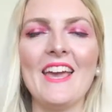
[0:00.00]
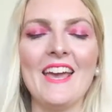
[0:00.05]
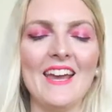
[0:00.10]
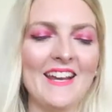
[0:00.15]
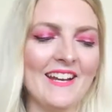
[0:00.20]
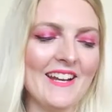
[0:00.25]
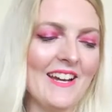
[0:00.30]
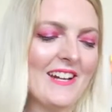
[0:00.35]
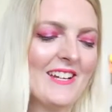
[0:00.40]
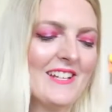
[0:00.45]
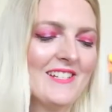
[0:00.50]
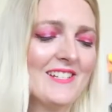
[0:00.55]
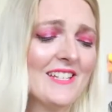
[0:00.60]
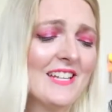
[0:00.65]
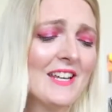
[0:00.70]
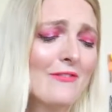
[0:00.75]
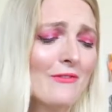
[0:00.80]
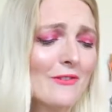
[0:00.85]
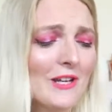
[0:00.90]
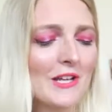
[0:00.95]
a nice
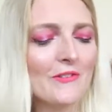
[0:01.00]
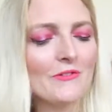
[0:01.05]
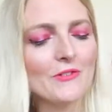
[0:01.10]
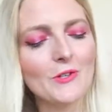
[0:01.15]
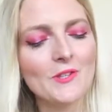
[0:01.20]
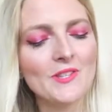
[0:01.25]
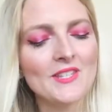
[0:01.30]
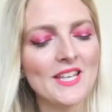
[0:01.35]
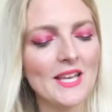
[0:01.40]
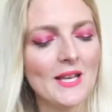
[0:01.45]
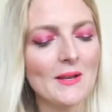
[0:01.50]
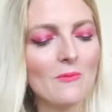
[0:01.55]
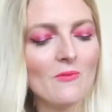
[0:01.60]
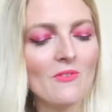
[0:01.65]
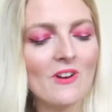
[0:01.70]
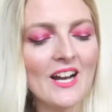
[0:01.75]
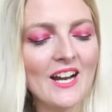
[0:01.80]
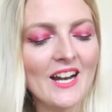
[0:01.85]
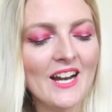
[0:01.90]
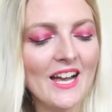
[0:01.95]
evening routine
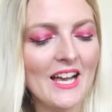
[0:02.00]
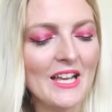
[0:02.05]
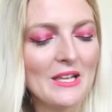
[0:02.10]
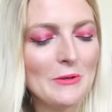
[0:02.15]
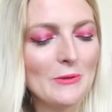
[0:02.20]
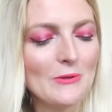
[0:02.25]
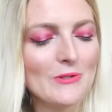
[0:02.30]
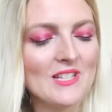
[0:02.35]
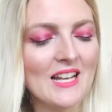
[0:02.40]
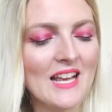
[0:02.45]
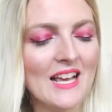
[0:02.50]
where I use